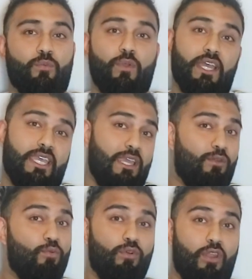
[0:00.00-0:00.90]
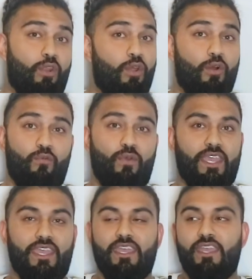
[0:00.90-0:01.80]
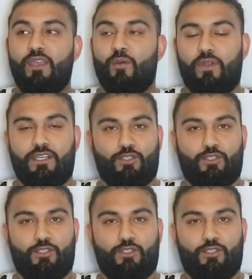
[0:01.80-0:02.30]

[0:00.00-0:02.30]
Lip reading: And when I gained a lot of weight, when